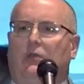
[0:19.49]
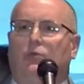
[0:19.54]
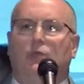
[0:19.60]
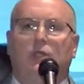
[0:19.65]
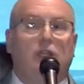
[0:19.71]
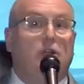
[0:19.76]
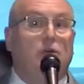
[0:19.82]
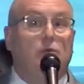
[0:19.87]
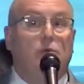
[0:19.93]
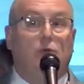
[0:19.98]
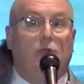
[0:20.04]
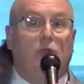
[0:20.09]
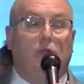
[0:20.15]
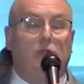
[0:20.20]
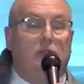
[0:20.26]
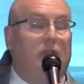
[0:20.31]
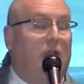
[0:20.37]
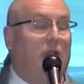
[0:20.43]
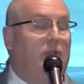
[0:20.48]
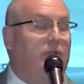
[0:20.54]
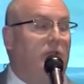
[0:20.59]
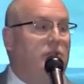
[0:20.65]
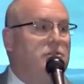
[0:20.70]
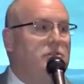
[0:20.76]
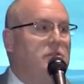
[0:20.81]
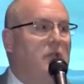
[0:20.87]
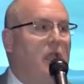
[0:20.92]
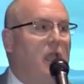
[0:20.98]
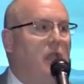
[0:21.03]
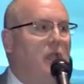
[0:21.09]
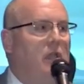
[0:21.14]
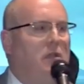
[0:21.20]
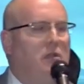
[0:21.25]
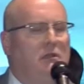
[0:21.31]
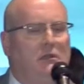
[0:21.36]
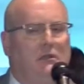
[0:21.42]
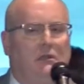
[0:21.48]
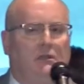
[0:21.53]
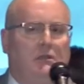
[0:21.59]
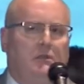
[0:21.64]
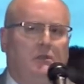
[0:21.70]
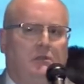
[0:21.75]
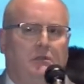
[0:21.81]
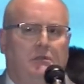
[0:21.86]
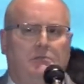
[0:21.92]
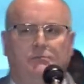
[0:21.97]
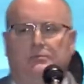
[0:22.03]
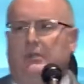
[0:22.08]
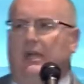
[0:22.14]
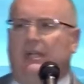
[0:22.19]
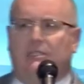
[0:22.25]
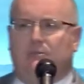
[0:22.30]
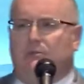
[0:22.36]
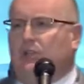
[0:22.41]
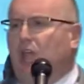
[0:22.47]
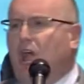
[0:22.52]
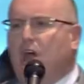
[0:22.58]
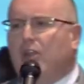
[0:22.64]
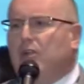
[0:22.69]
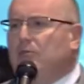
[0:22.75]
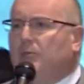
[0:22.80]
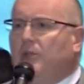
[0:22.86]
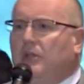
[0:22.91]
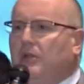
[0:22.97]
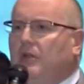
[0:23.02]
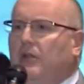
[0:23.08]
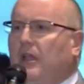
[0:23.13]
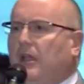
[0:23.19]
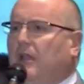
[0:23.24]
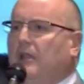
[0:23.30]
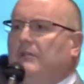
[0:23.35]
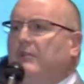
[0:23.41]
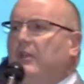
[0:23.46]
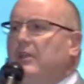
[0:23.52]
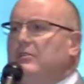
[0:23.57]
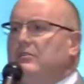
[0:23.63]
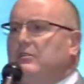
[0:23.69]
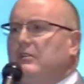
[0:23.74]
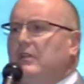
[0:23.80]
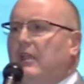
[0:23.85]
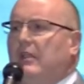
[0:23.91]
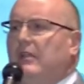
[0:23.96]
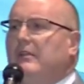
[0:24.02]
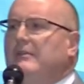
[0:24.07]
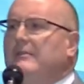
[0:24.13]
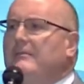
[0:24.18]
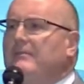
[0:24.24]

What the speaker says: real-world elevation data, approximately 100-meter elevation data,